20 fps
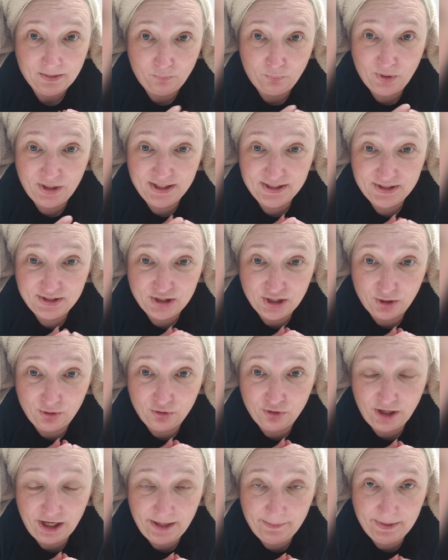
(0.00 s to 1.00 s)
What is
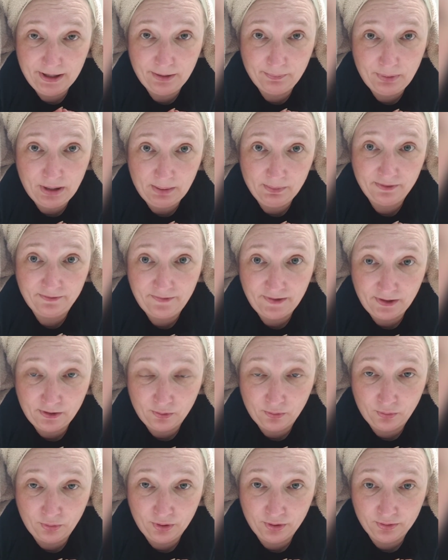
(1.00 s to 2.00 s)
so great about
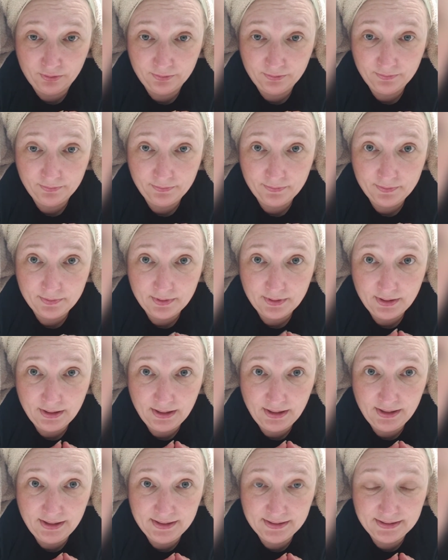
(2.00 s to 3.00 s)
Pomifera oil,
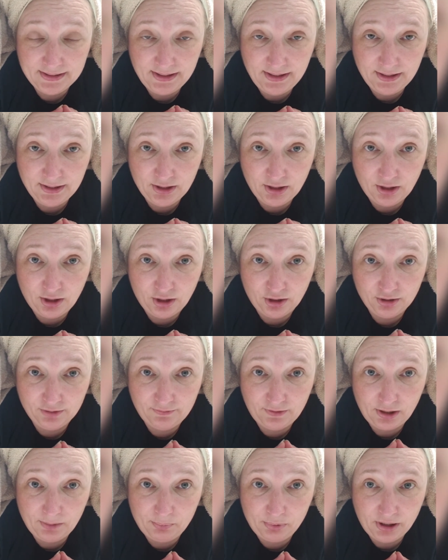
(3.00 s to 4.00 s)
it is in all
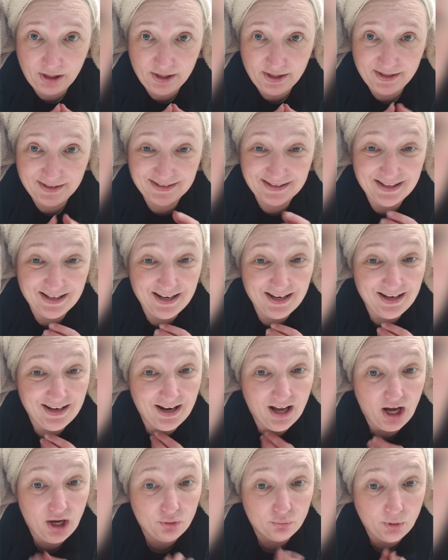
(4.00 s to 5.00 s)
of our products,
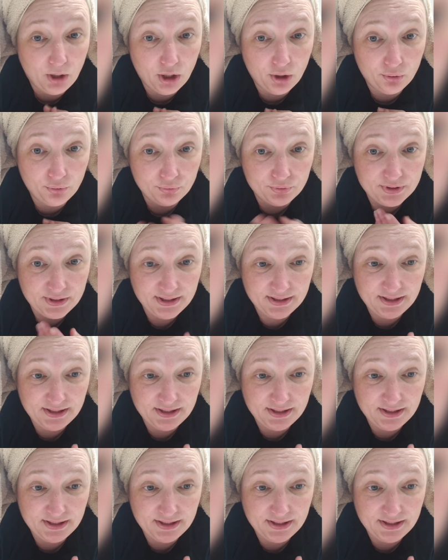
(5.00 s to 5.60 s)
not Rose.